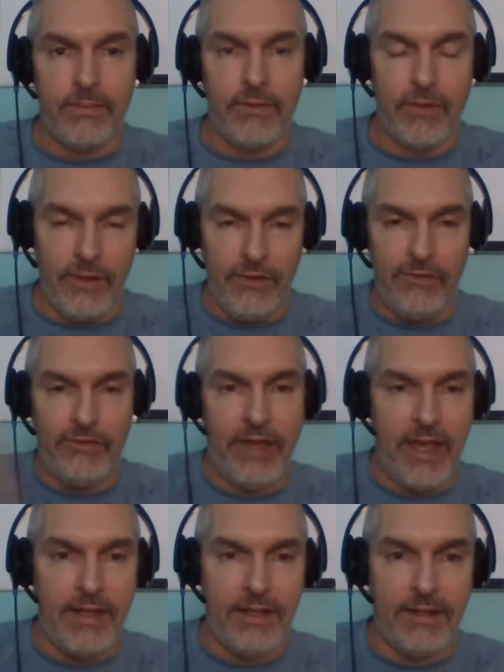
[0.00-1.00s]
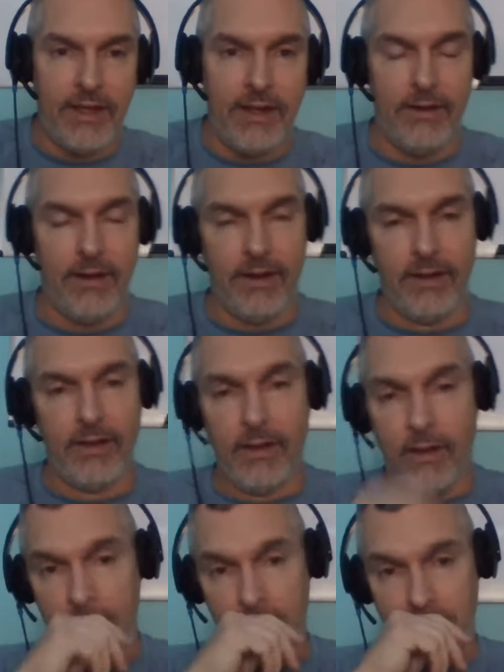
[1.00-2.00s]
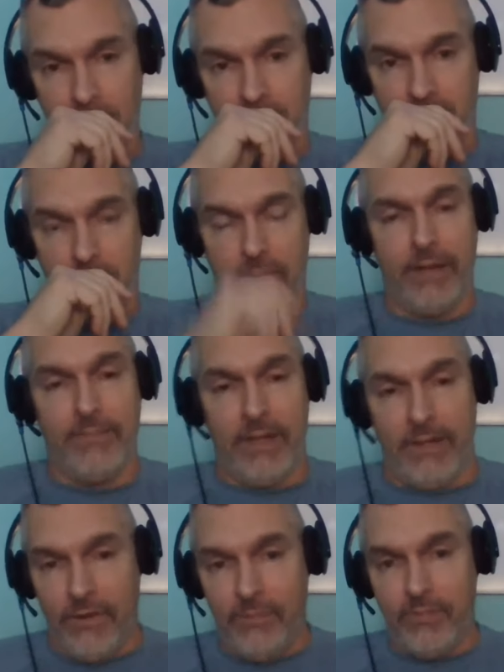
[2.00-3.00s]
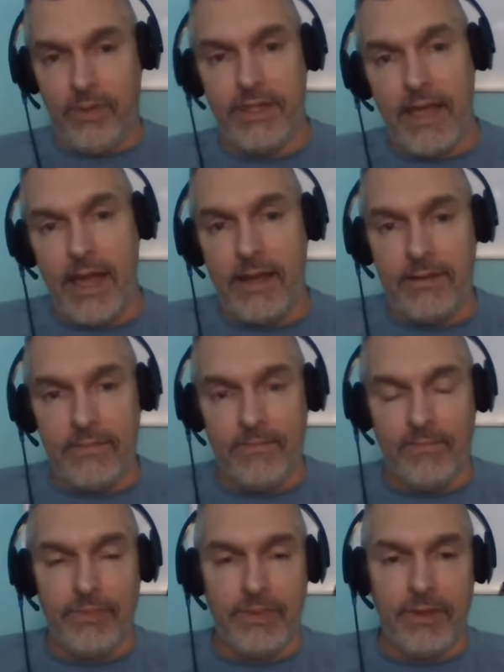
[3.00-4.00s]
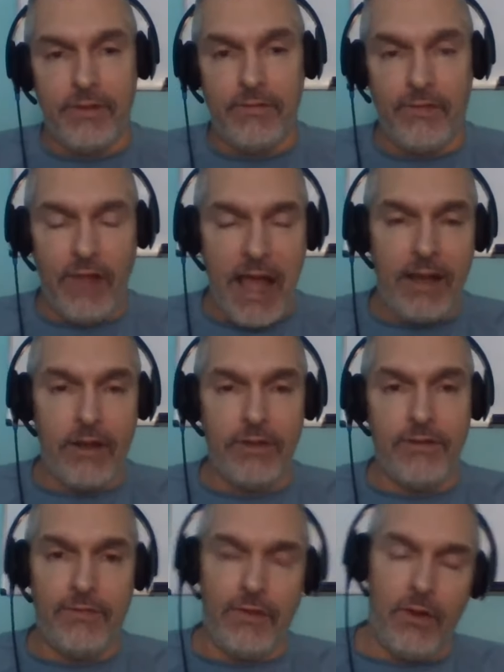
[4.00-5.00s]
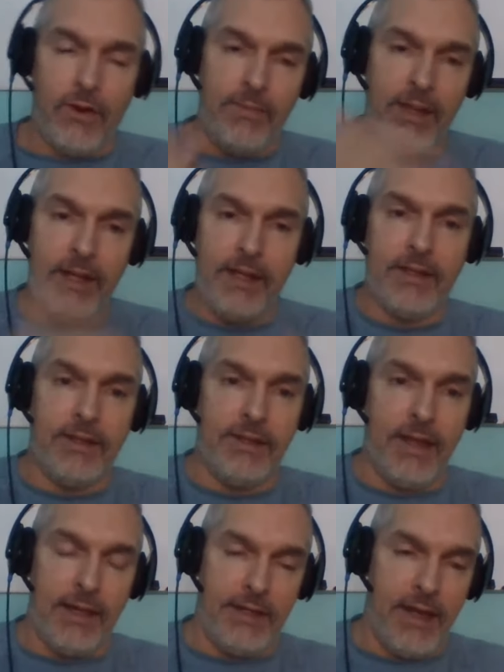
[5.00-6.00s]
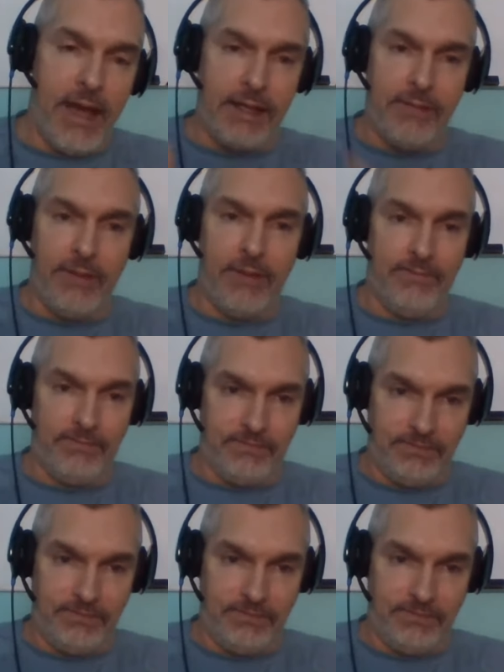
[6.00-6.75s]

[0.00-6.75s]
So when you're standing there, pardon me, if you put that flag on the floor, meaning the, a document,